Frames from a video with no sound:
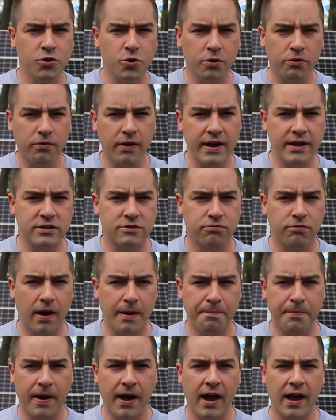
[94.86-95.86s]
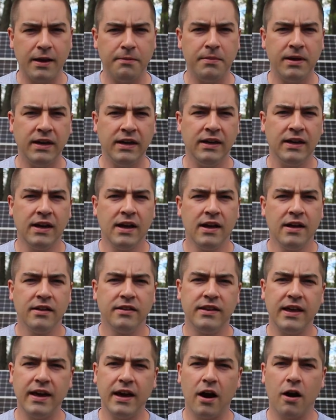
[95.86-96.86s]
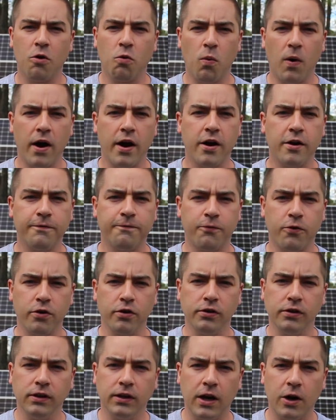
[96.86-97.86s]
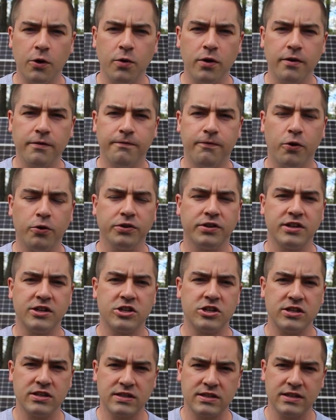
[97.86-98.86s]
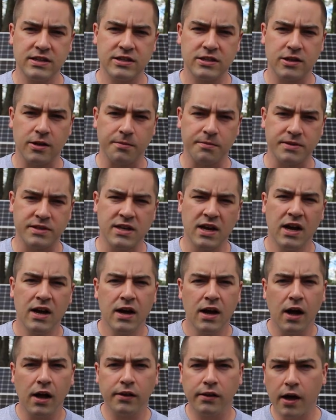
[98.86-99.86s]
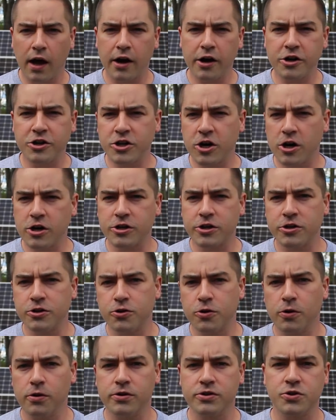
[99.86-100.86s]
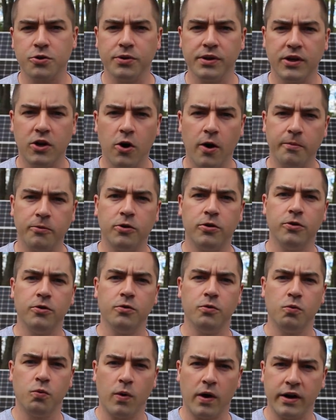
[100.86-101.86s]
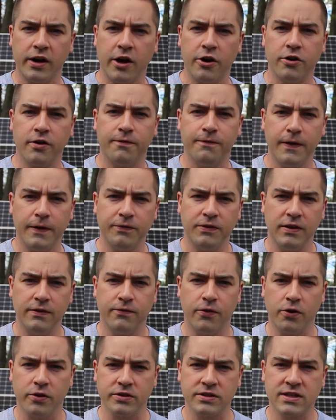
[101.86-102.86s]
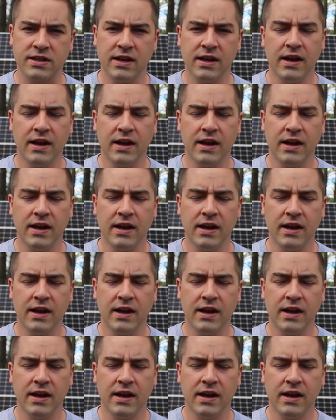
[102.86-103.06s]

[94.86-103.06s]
two arrays right behind me, they are wired for lower voltage systems. A lot of charge controllers only go up to 150 volts.